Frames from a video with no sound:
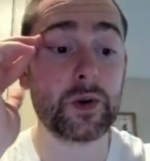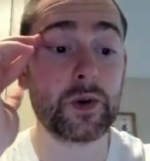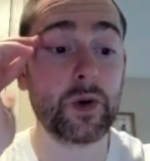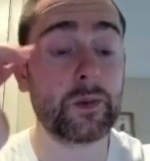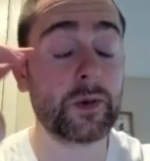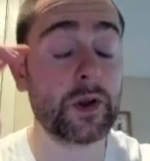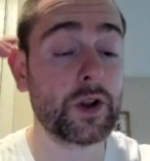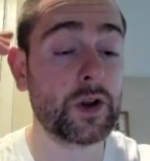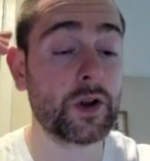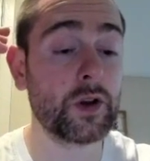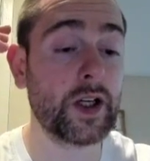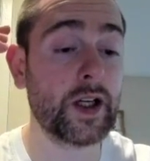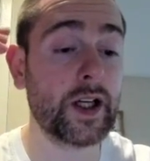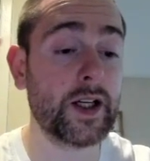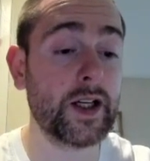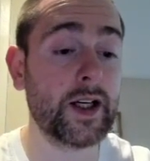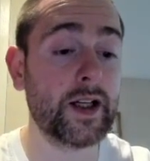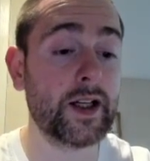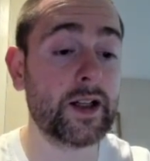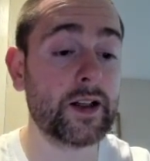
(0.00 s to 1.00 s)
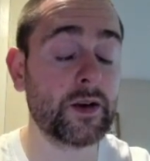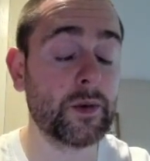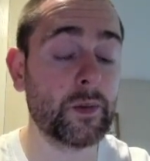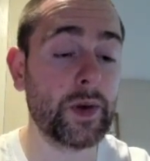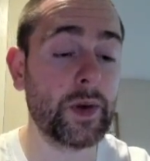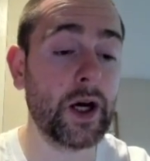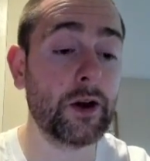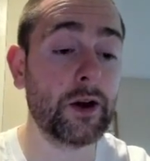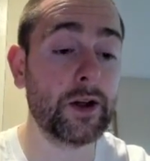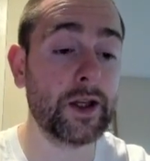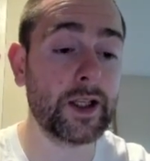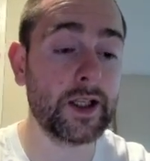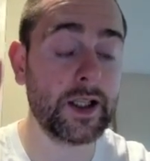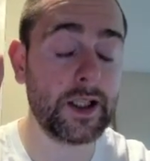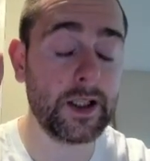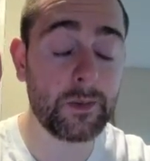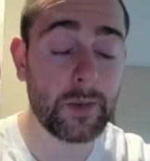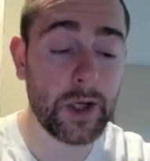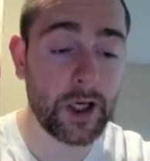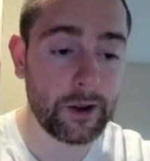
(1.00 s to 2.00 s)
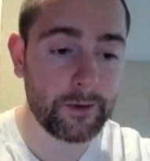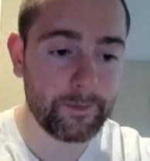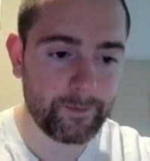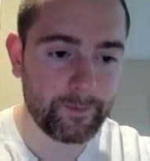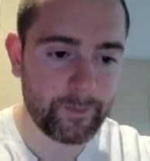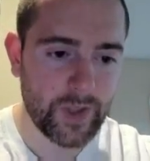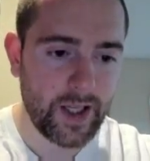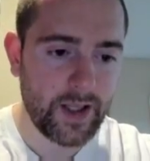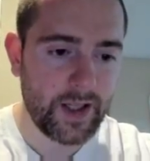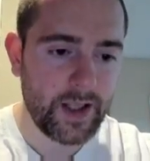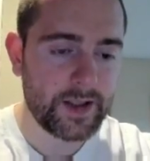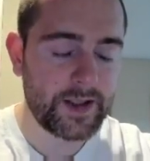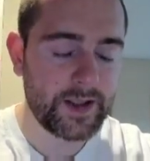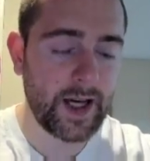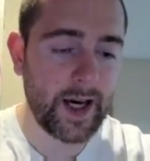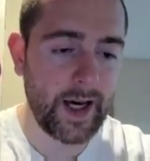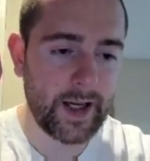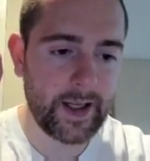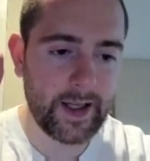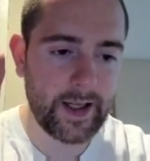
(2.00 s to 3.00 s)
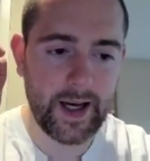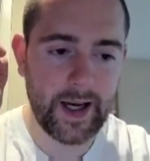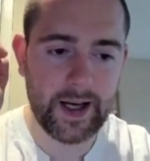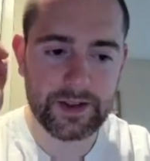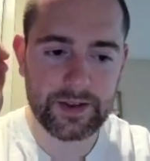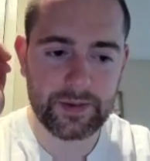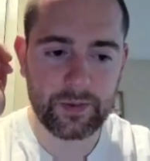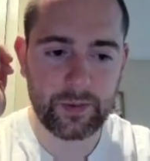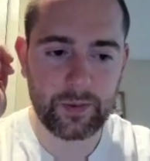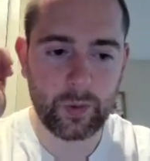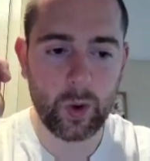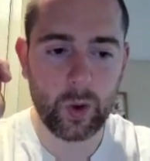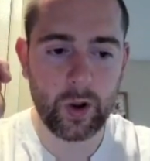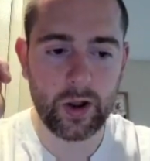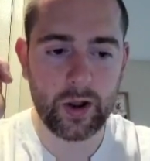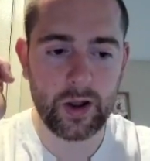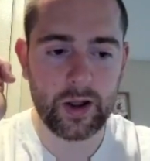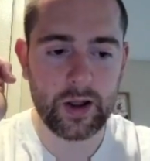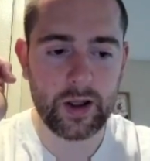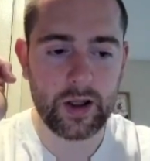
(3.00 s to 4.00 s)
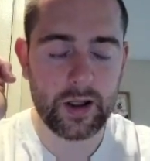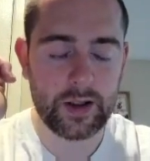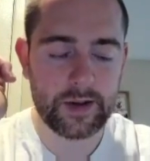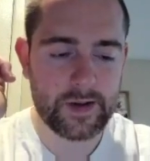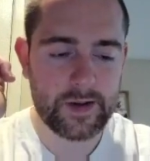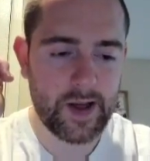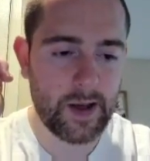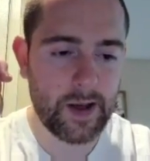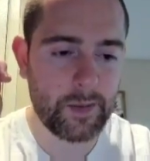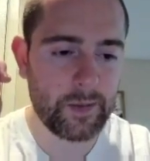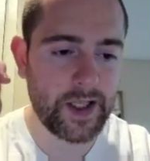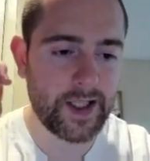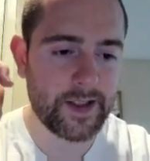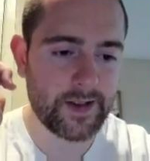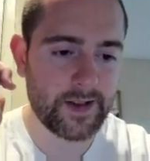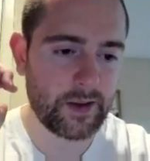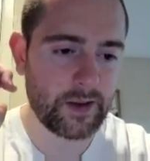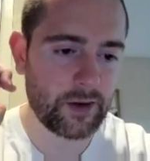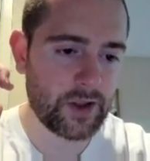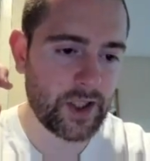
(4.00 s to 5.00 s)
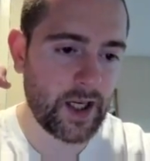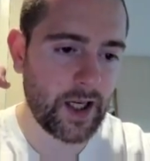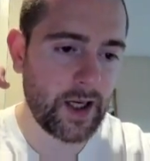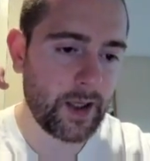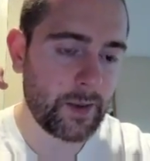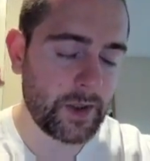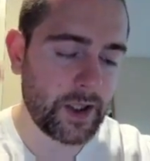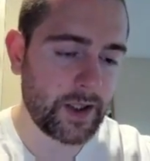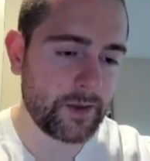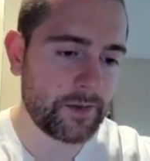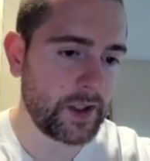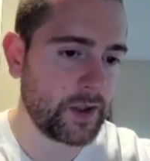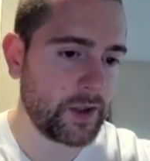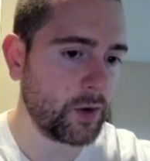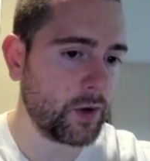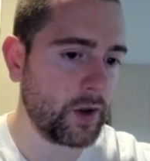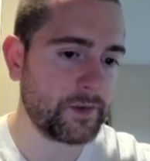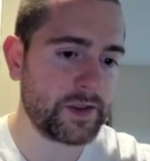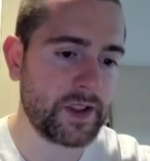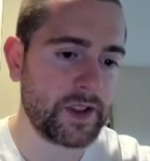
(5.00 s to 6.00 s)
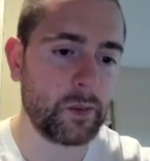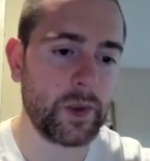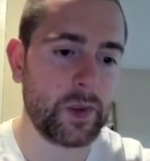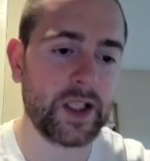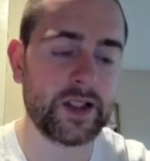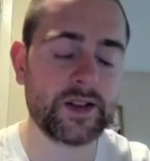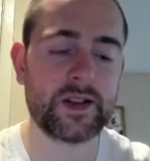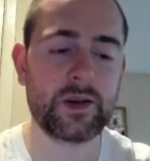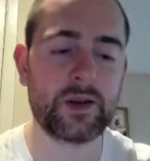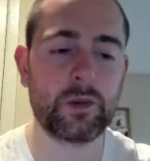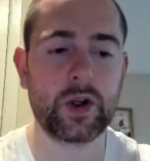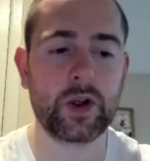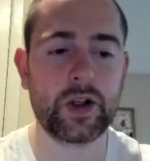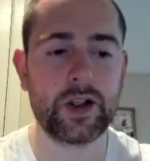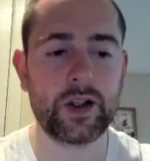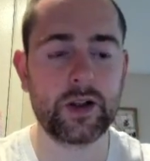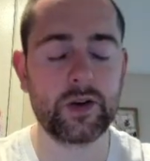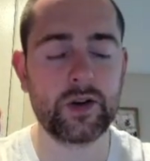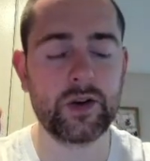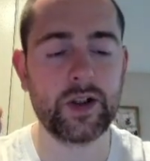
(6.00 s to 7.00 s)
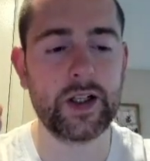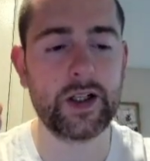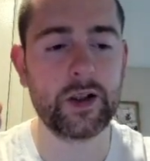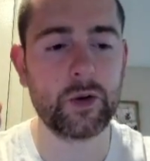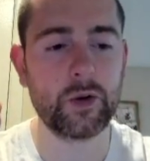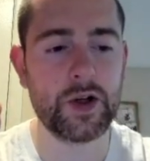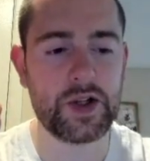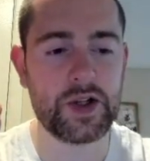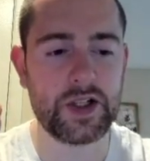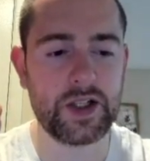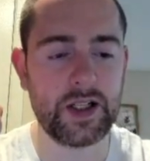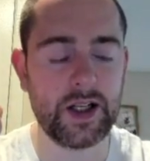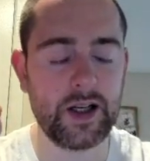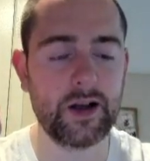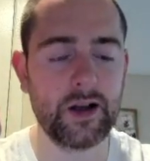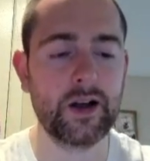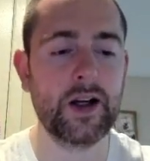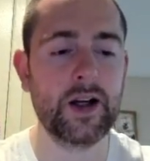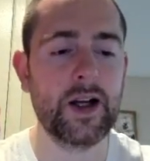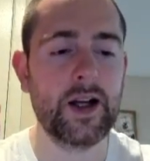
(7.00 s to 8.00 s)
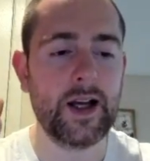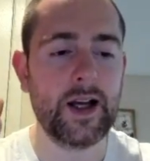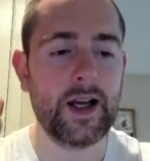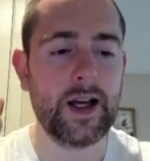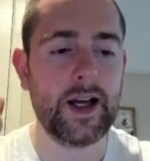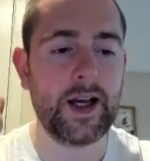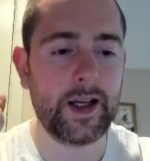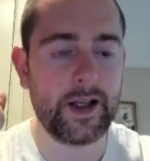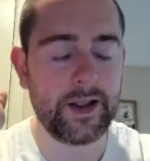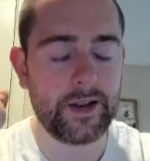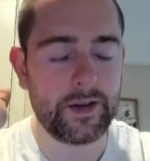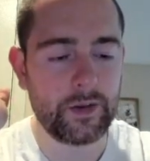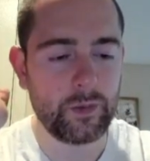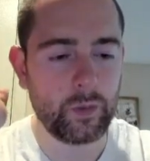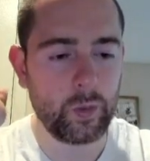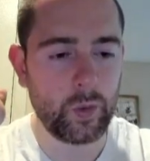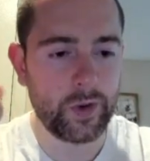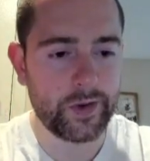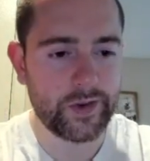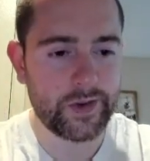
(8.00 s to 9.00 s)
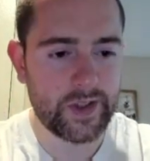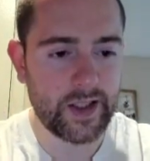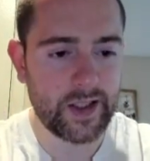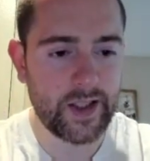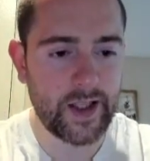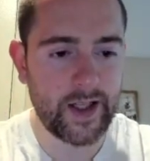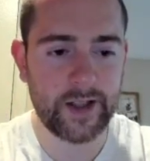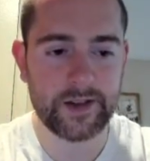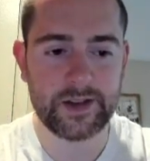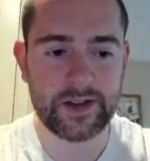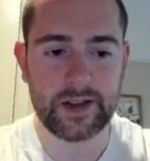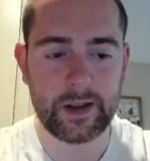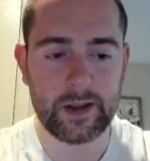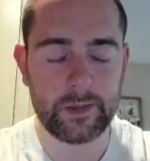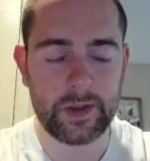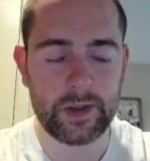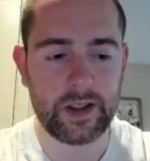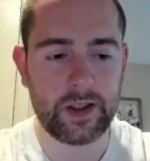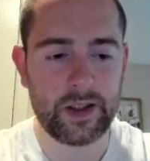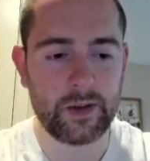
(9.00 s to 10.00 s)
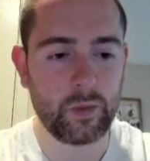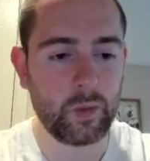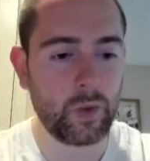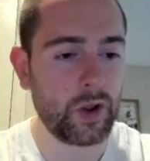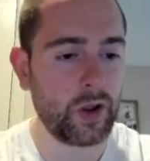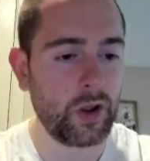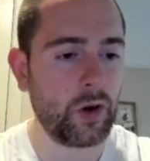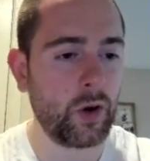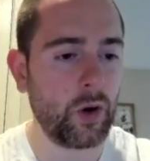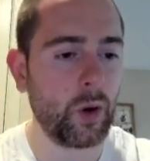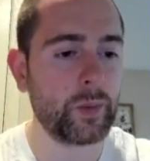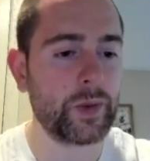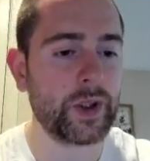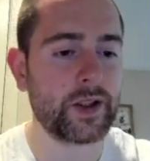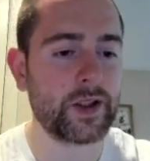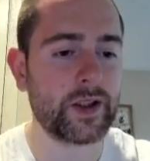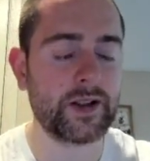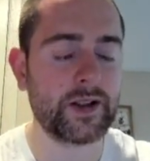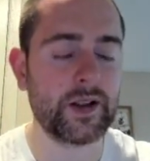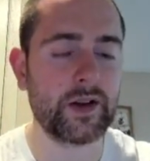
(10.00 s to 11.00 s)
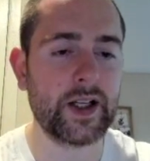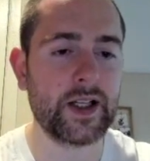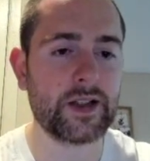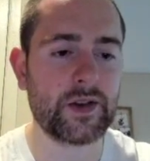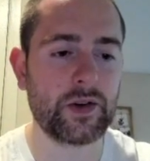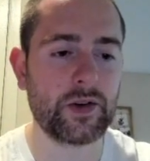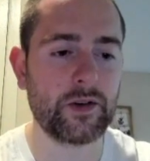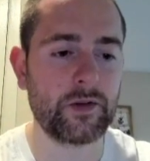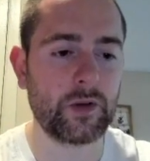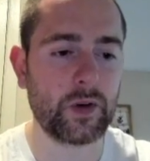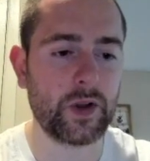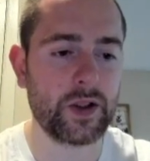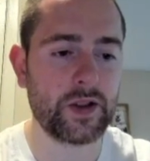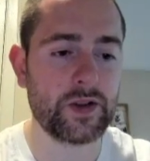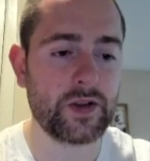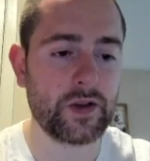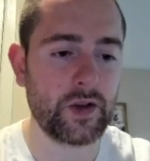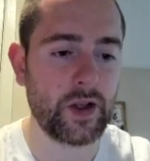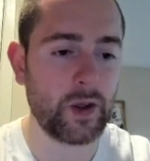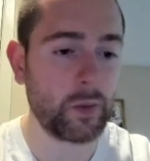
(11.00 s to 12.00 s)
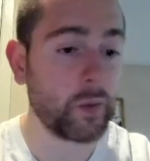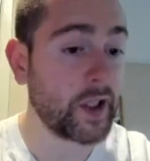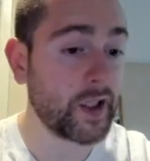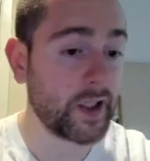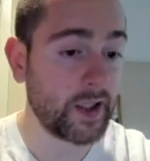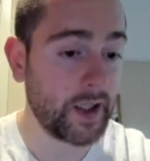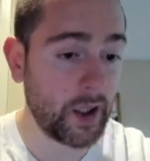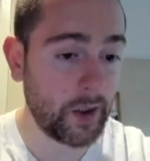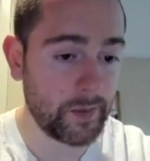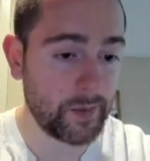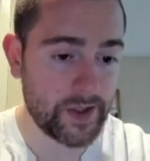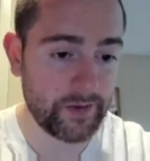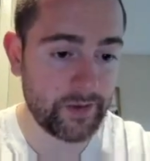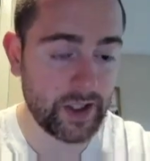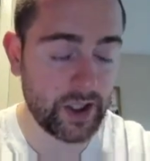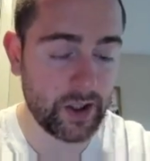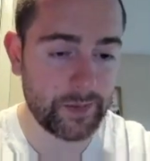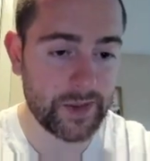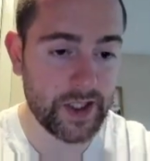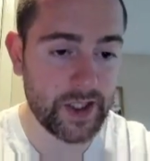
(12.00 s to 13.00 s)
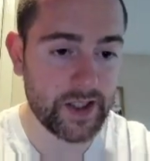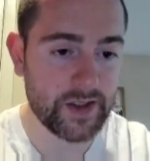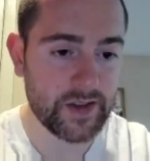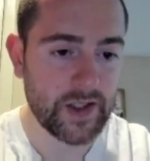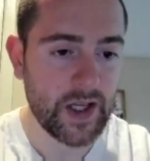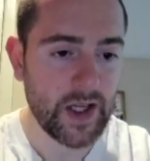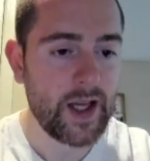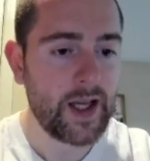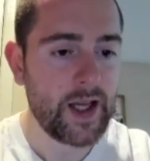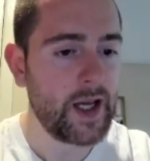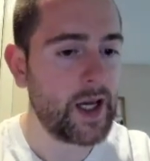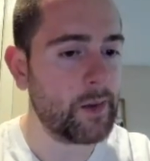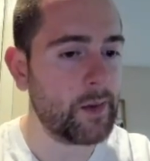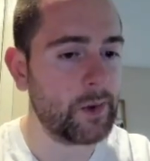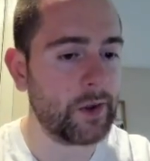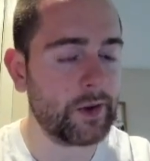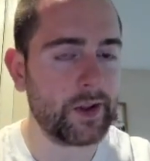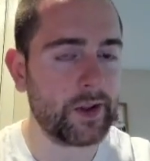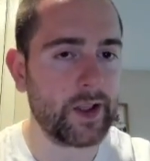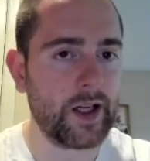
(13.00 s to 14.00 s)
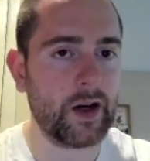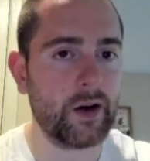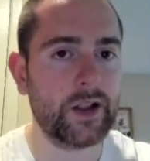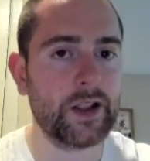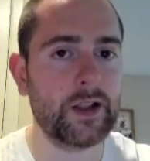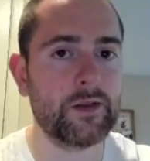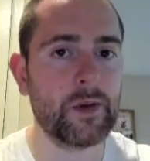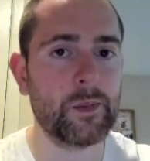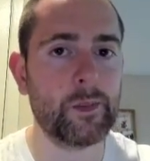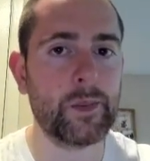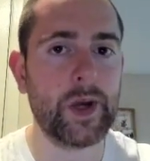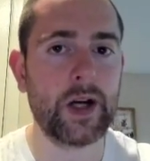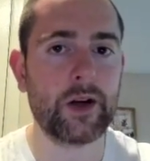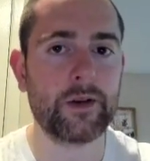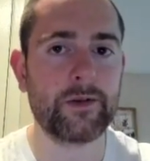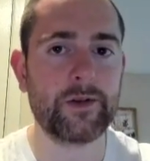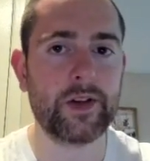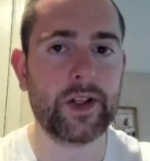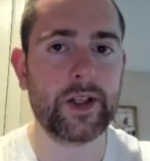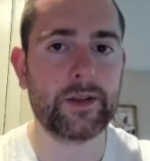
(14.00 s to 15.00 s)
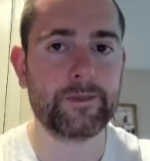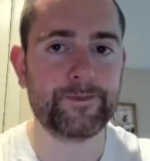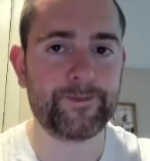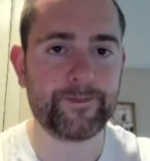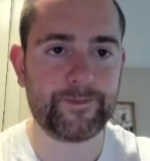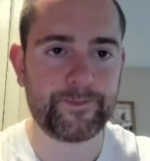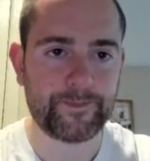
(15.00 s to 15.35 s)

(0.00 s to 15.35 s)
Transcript: So I'm going to create a compelling email that asks for 10 minutes of their time, and if they don't have 10 minutes, then we're going to create a questionnaire and we'll send that out to them, and we're hoping that they'll answer it for us so that we can help develop this and build it out even better for them.